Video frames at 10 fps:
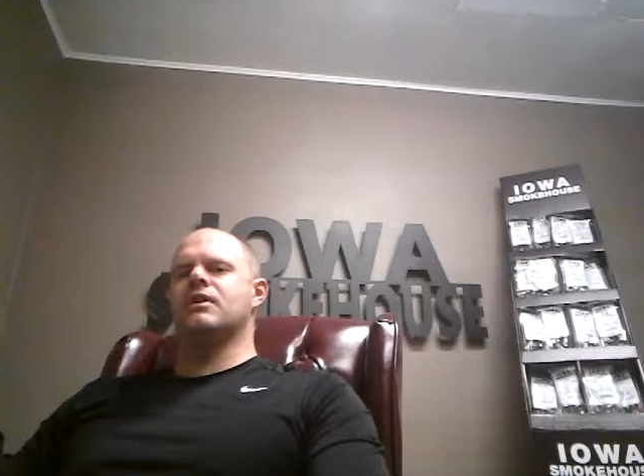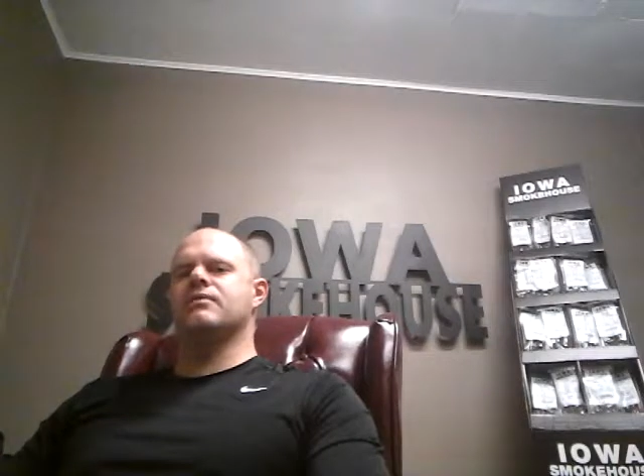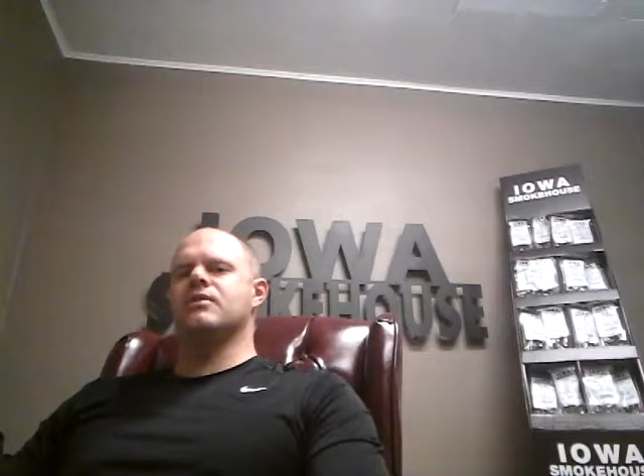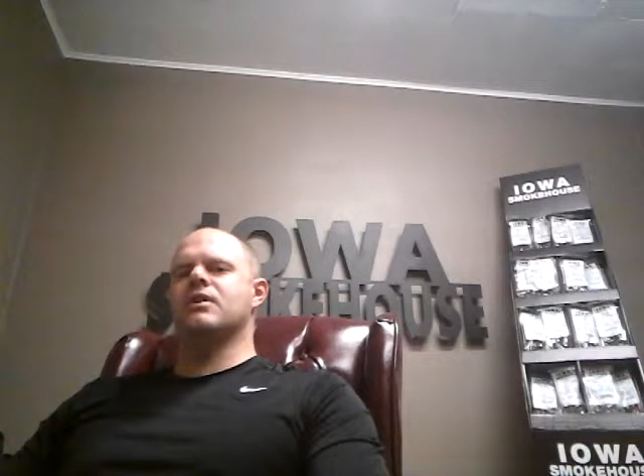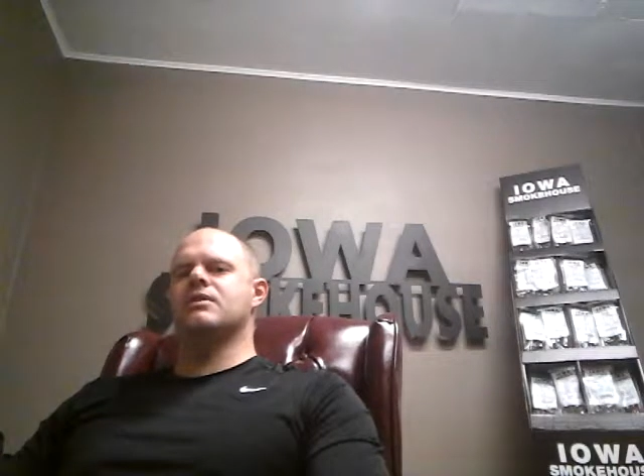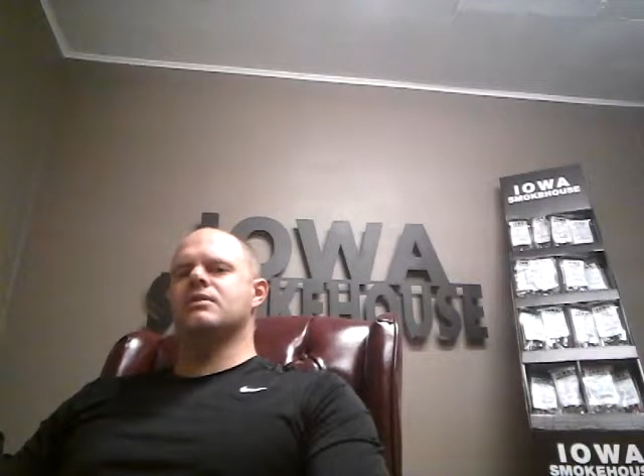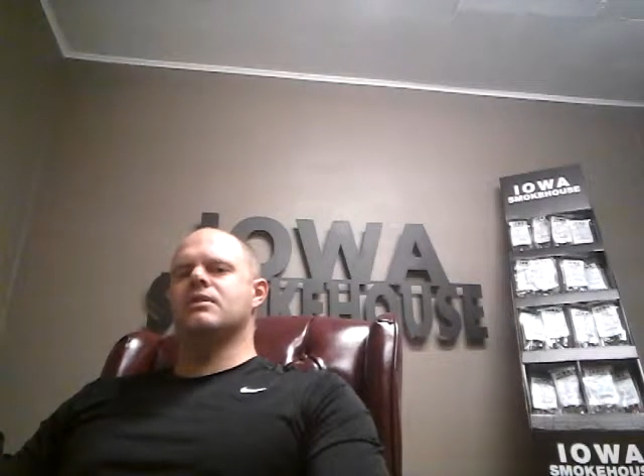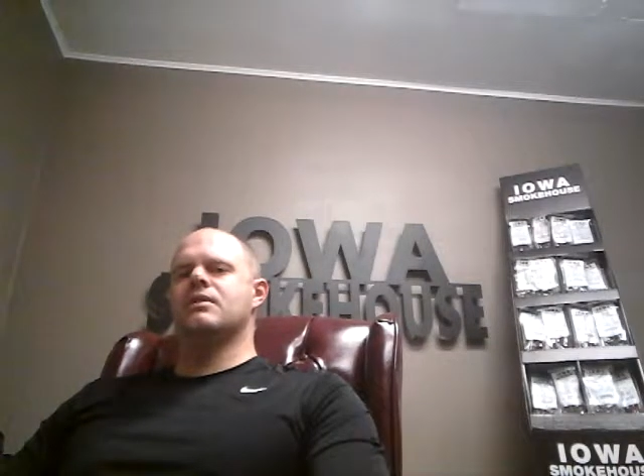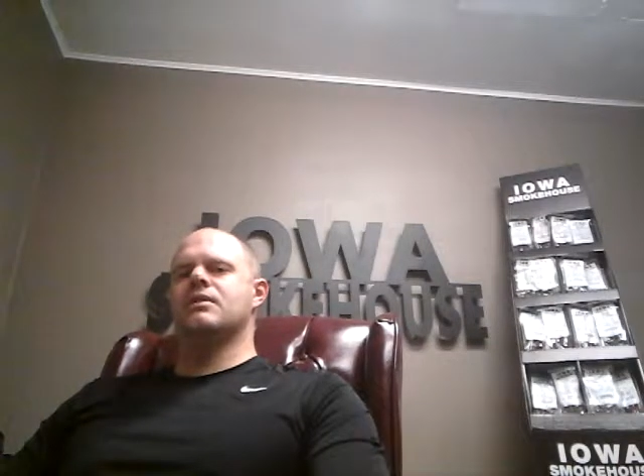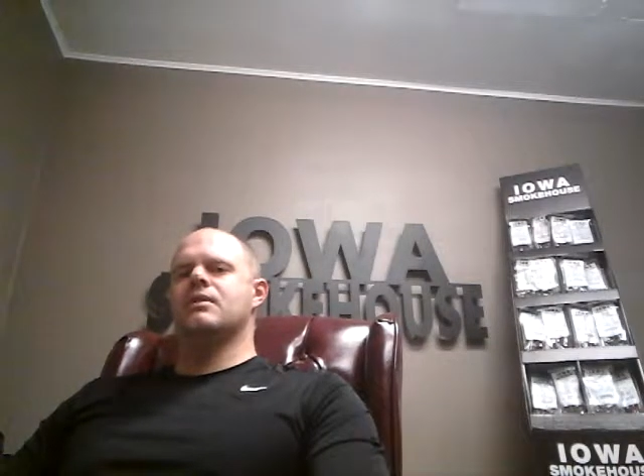of that.
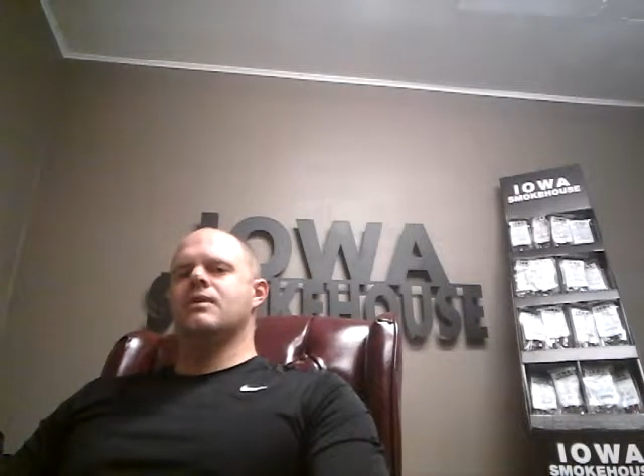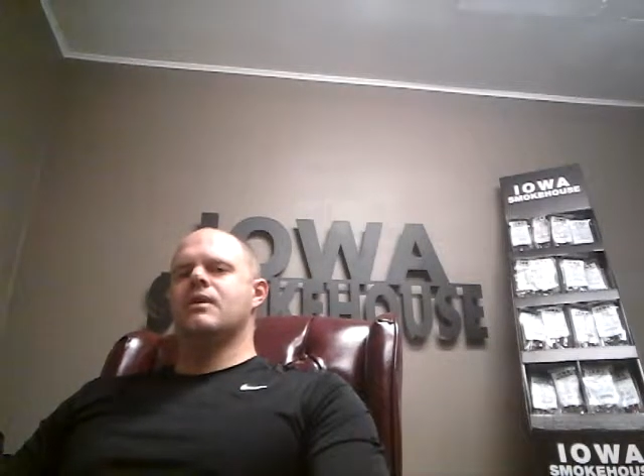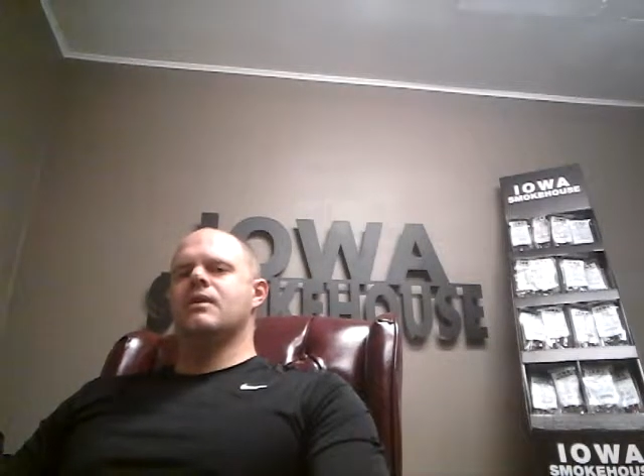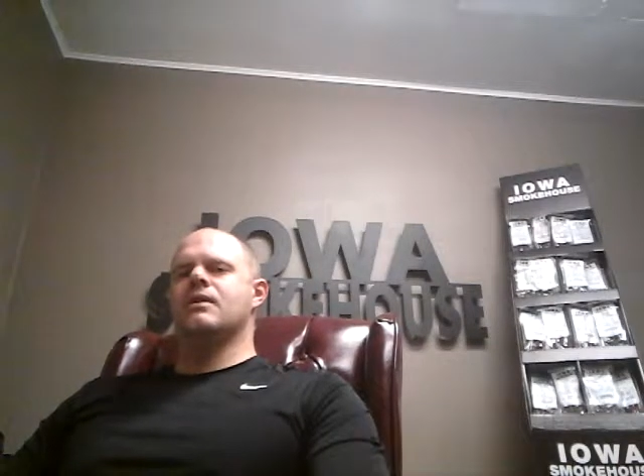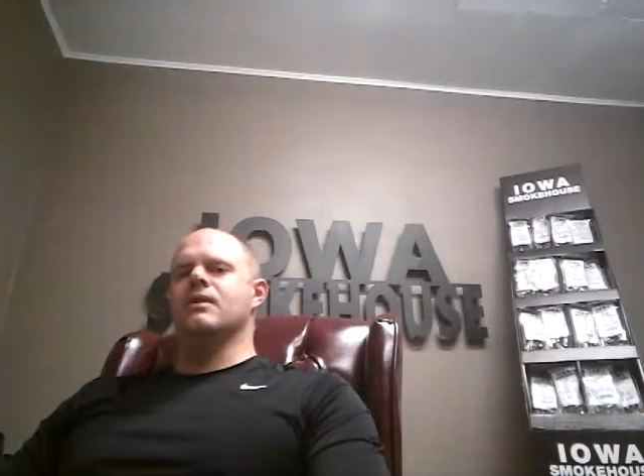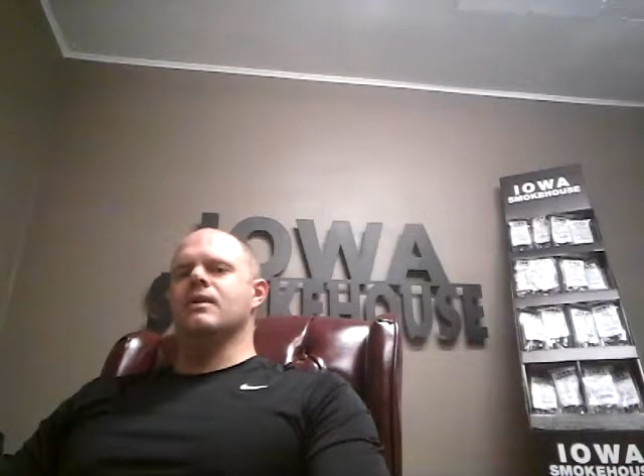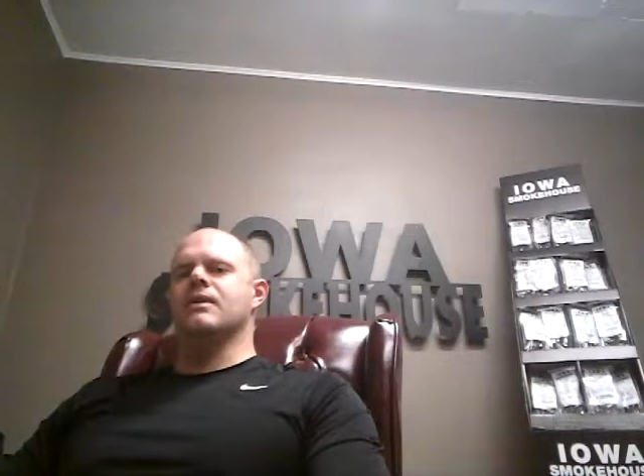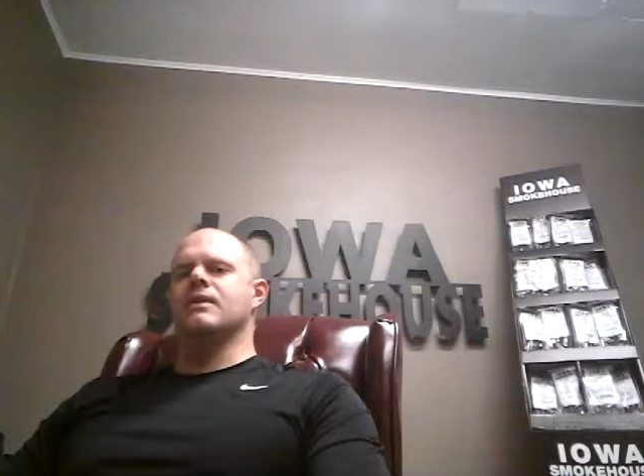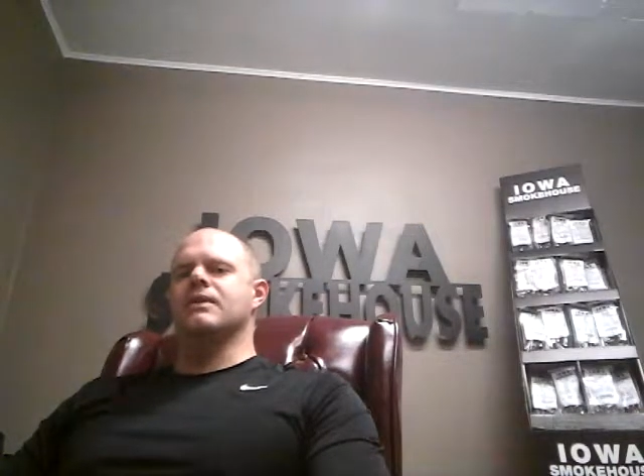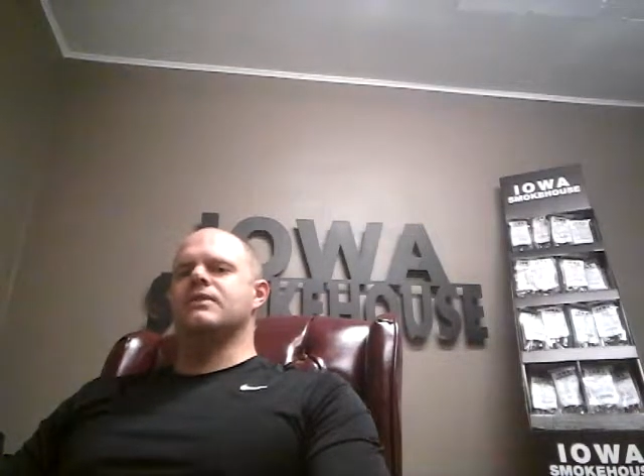
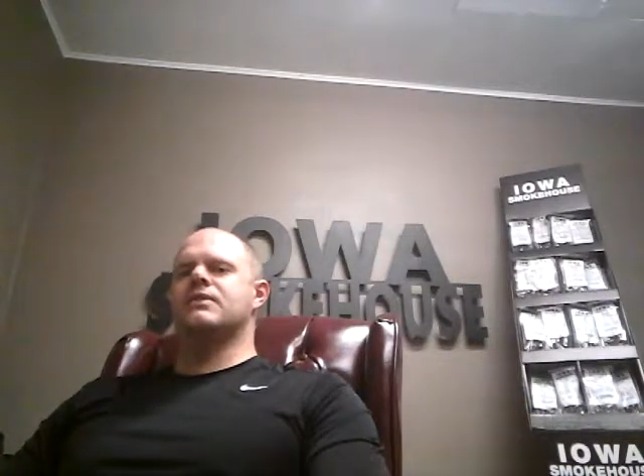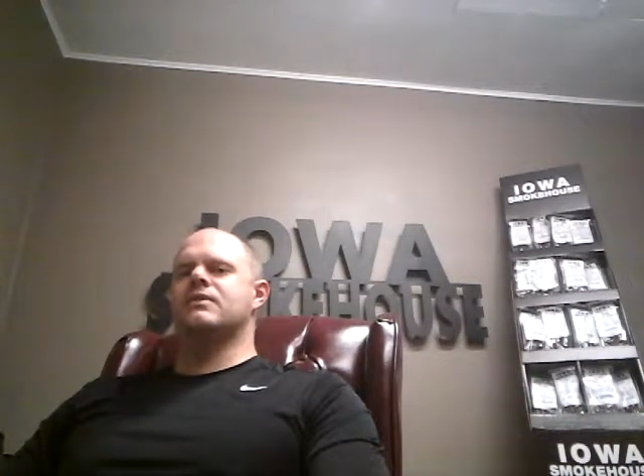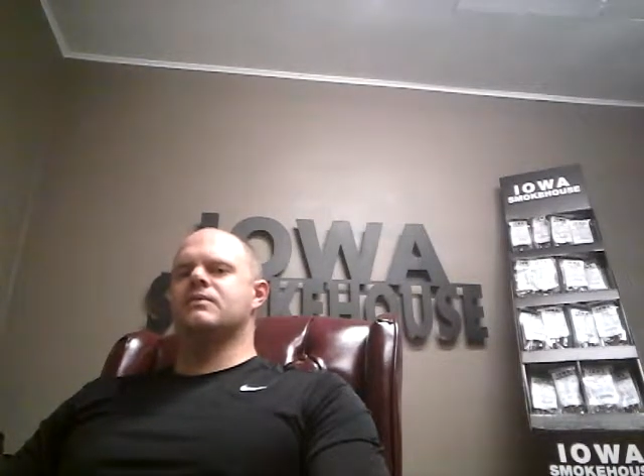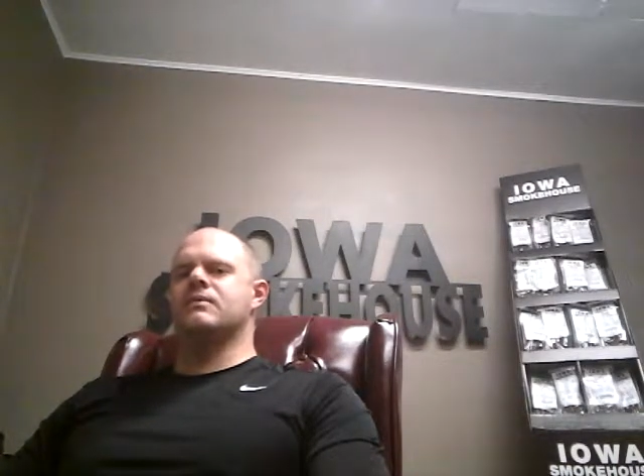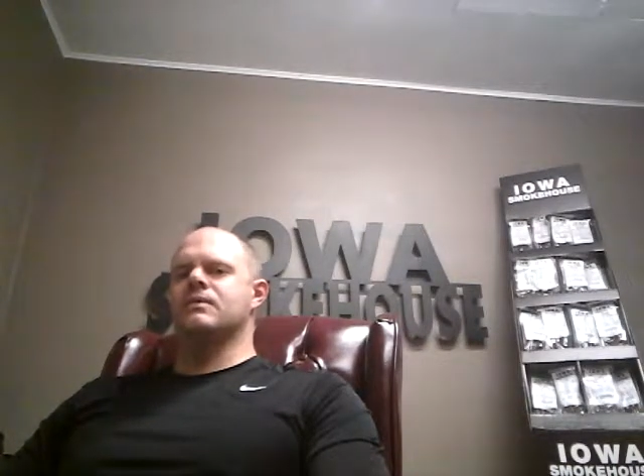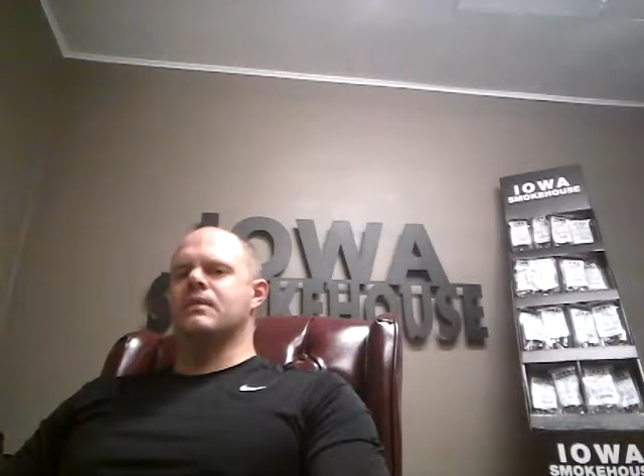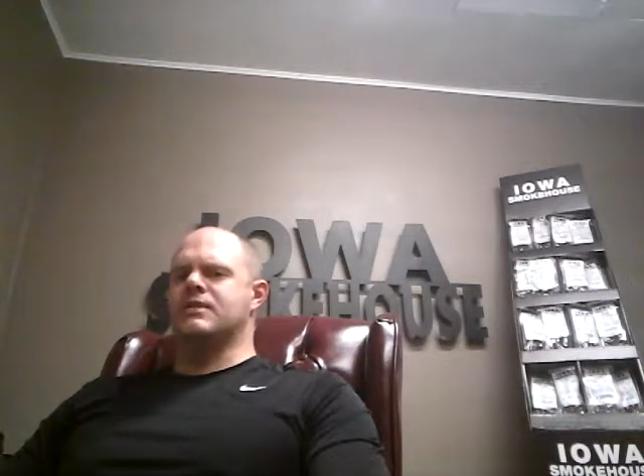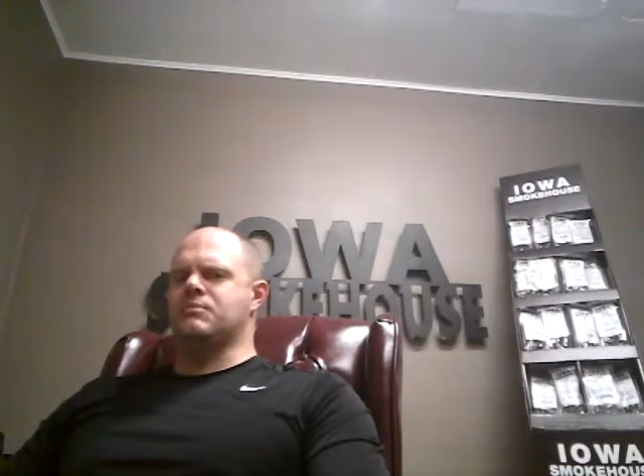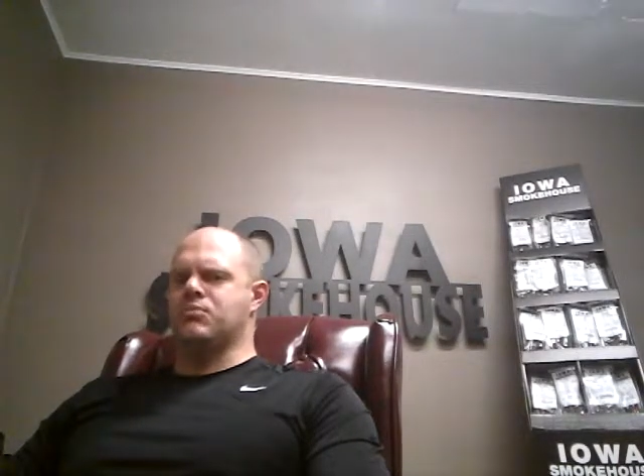That's